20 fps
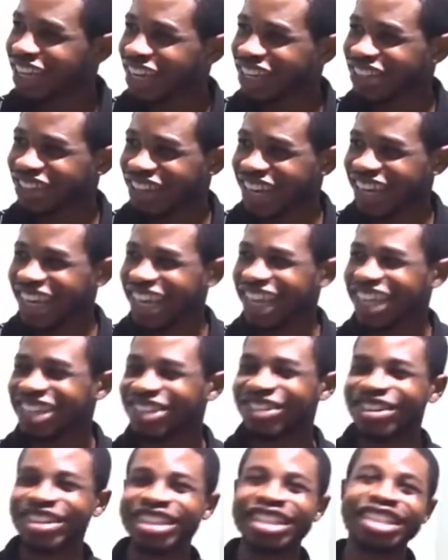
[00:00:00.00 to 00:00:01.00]
actually,
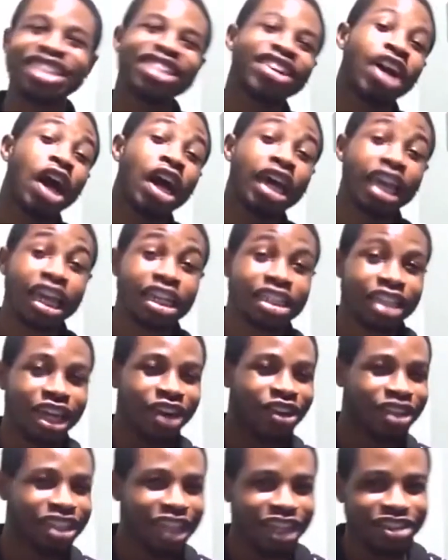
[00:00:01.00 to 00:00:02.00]
let's continue. Okay,
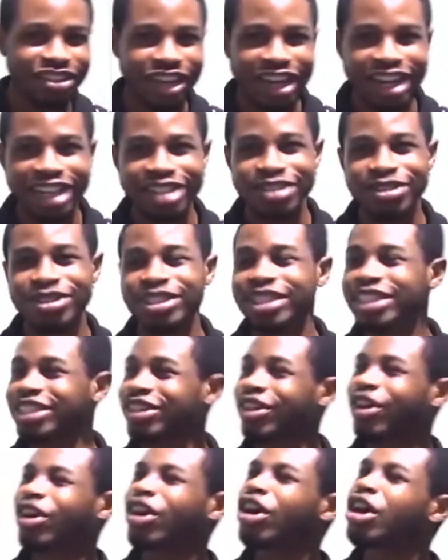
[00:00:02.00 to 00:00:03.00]
so not actually, let's
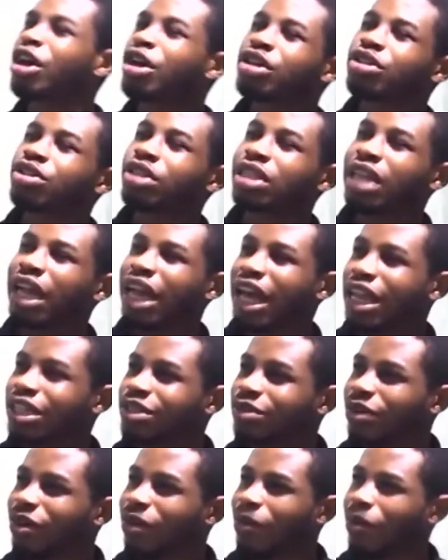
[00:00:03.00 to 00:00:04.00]
continue. So tell
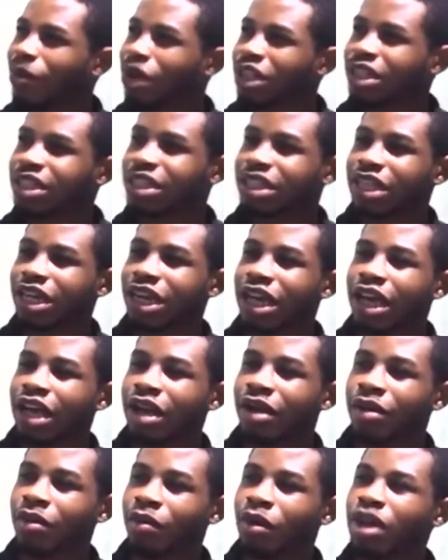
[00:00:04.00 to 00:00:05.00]
us,
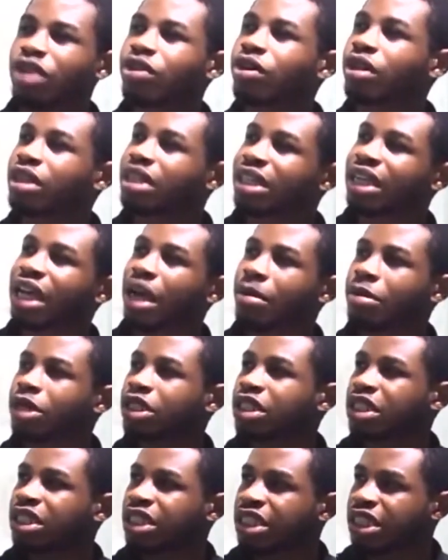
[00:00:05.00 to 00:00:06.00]
what do you think
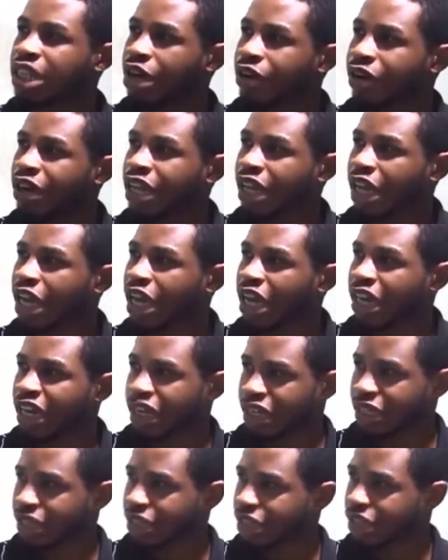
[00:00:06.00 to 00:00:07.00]
about engineering in Ghana?